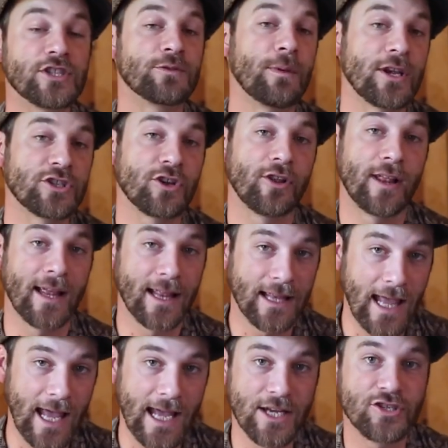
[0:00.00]
special
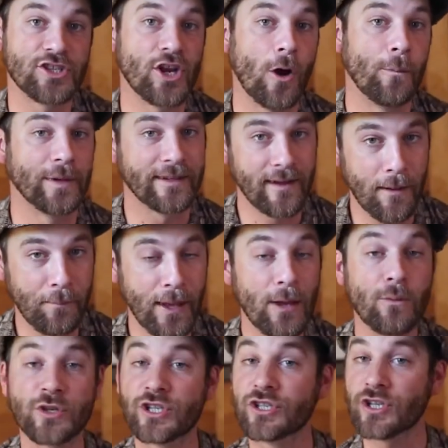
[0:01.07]
aged Ometepe,
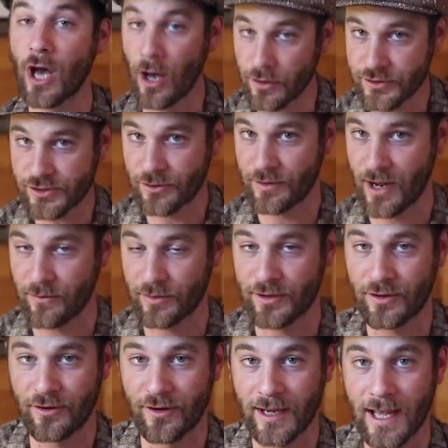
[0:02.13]
which is also not
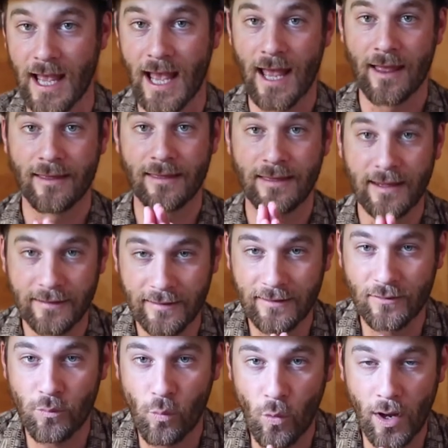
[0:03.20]
returning. This
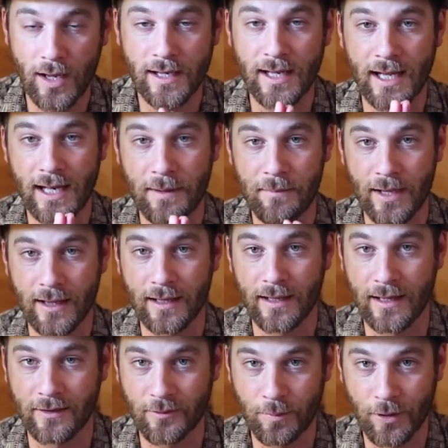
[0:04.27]
is one in a
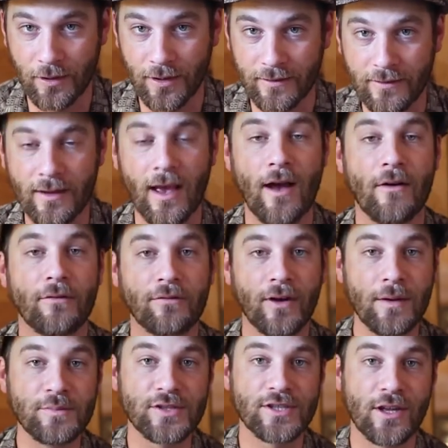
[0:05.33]
million experience
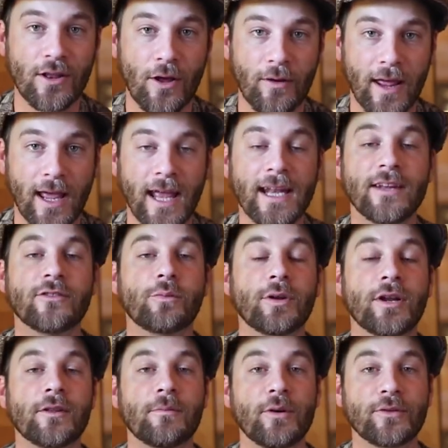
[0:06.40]
from Stallone and is
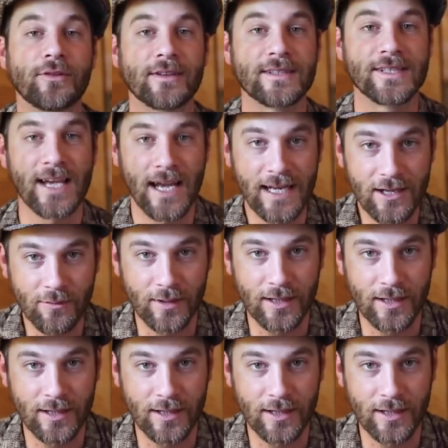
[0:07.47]
one of the most exciting